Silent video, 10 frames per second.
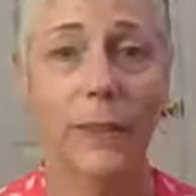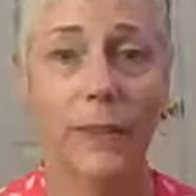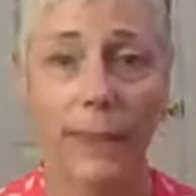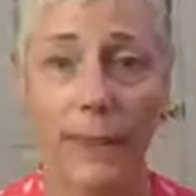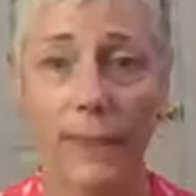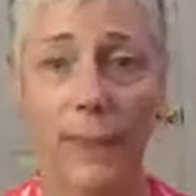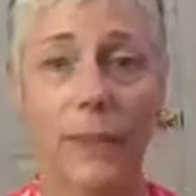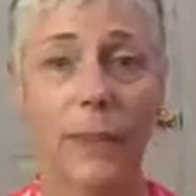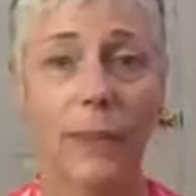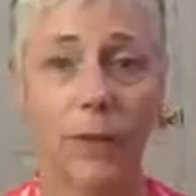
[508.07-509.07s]

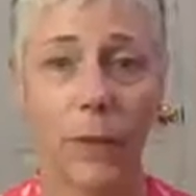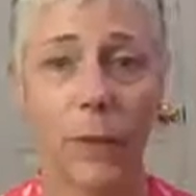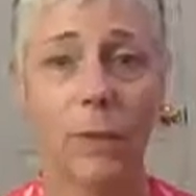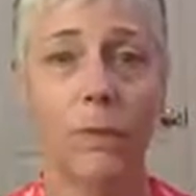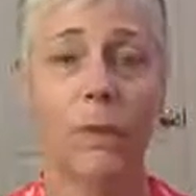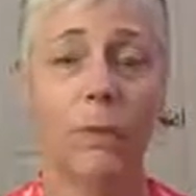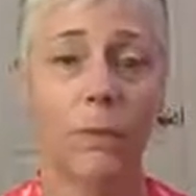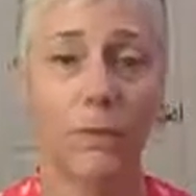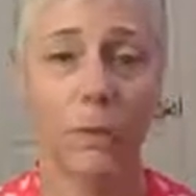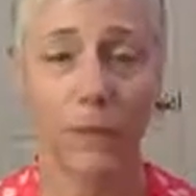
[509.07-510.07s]
TV, phone
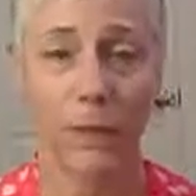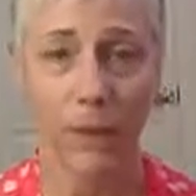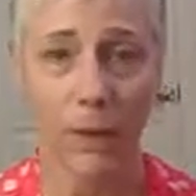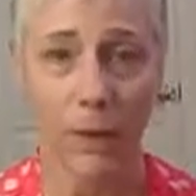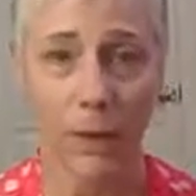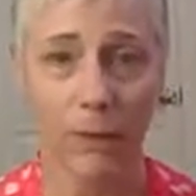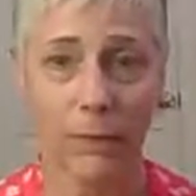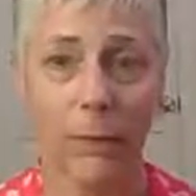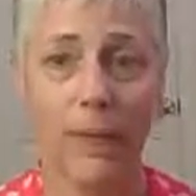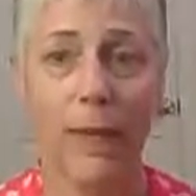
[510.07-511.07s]
is off,
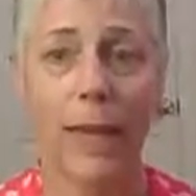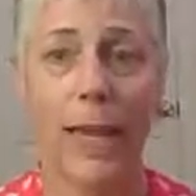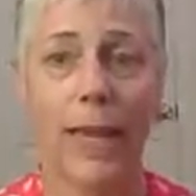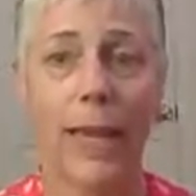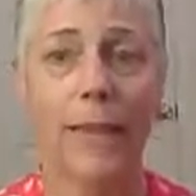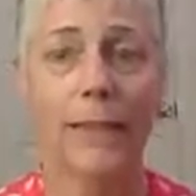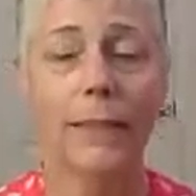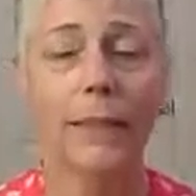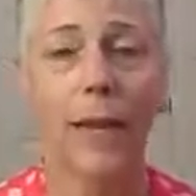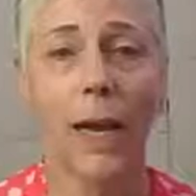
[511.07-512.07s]

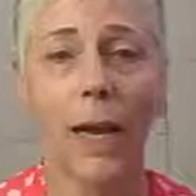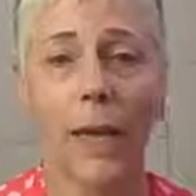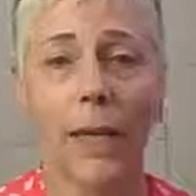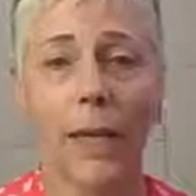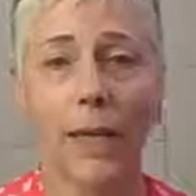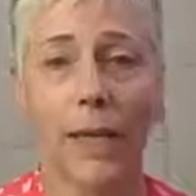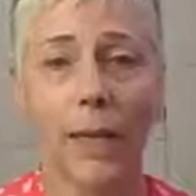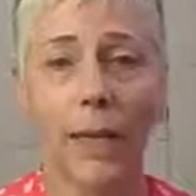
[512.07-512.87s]
and I